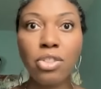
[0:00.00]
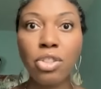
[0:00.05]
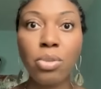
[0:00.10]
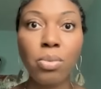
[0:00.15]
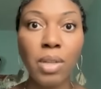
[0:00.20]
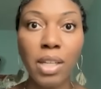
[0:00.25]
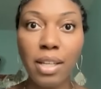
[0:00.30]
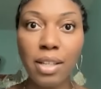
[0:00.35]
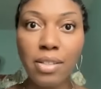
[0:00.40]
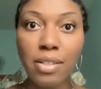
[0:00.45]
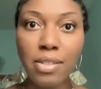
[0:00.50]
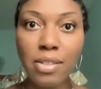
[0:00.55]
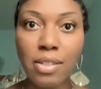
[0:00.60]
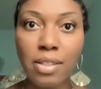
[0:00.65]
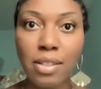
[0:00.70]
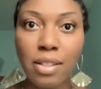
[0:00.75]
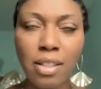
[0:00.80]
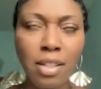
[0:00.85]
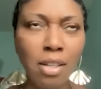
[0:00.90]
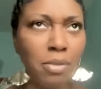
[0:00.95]
two weeks.
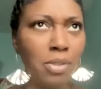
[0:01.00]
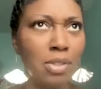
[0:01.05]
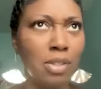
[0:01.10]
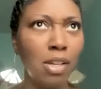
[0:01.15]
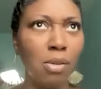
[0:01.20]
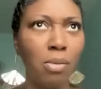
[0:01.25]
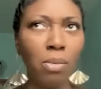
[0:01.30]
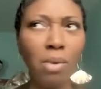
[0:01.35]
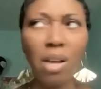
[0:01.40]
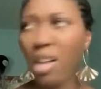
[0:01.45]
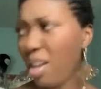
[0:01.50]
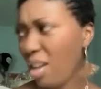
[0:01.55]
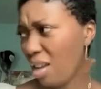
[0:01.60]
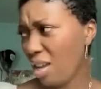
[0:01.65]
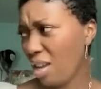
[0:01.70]
And I was like, what?